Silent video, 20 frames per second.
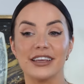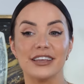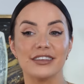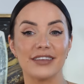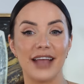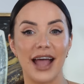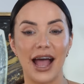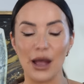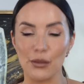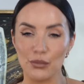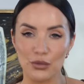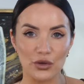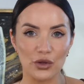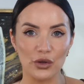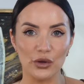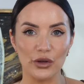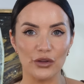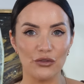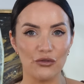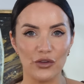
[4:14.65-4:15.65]
It's
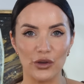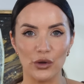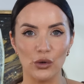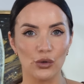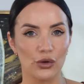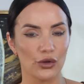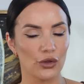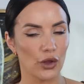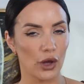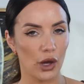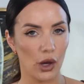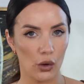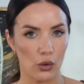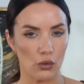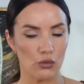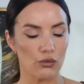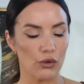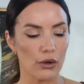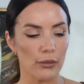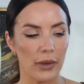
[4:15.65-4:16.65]
absolutely filled the
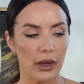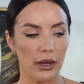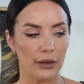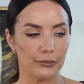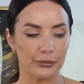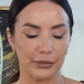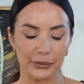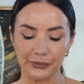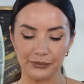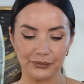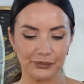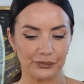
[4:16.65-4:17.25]
whole room up.